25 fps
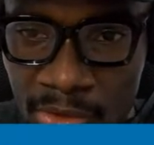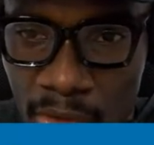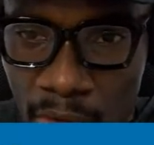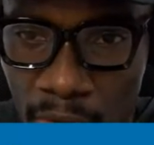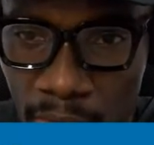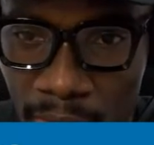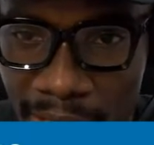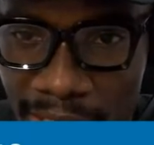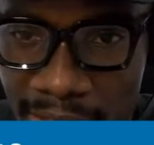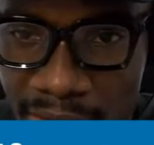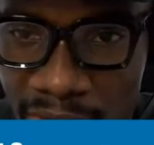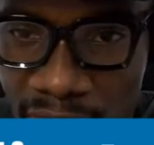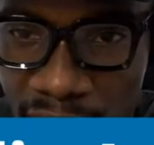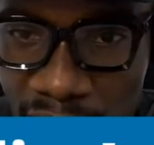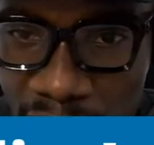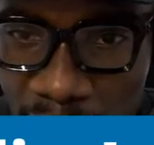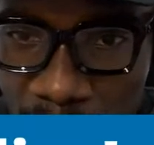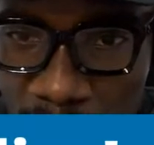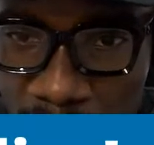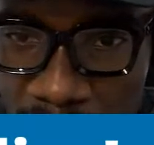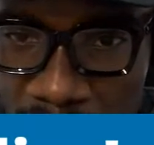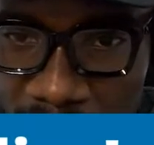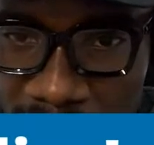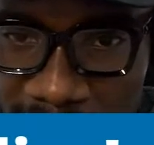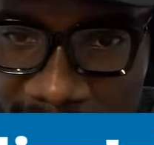All right, so
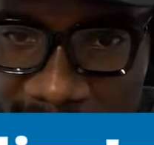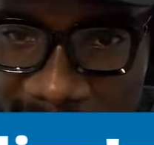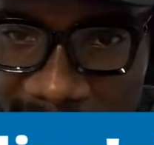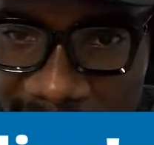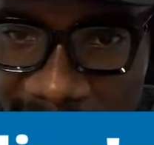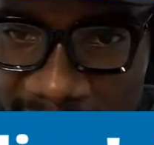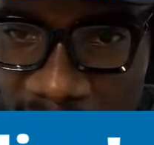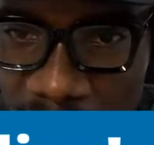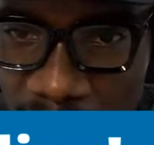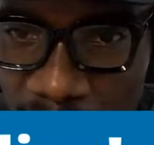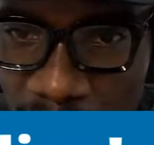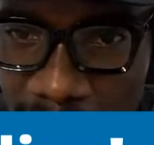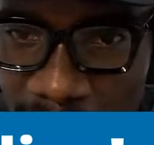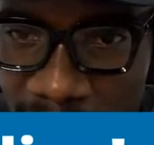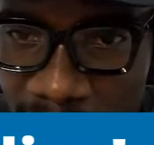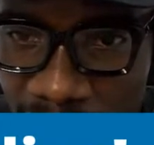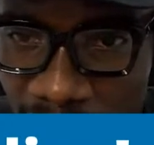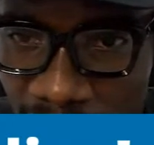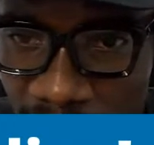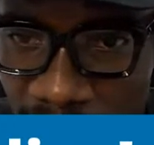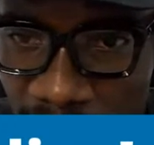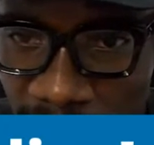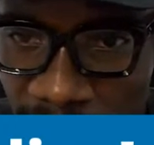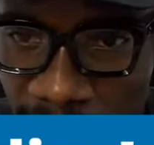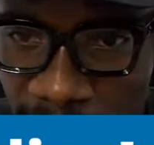someone just asked a
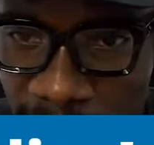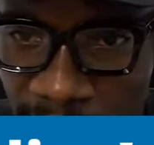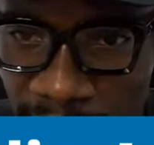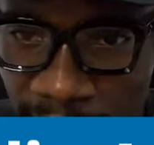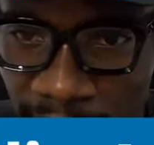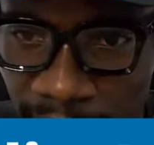question.